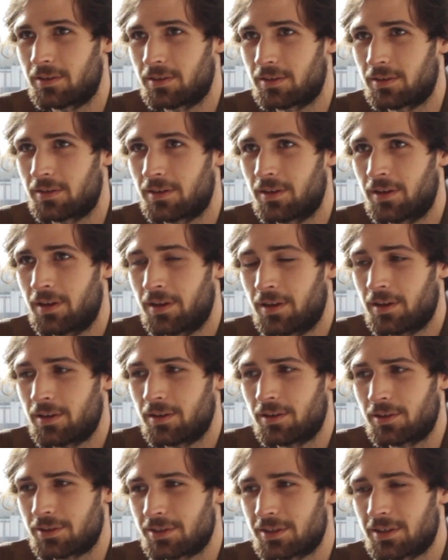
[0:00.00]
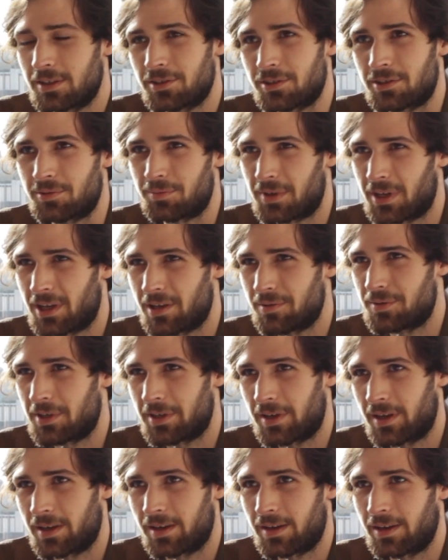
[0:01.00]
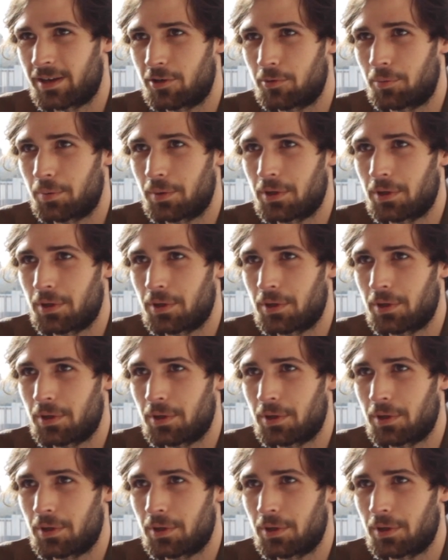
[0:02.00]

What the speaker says: and, you know, still sometimes you can't help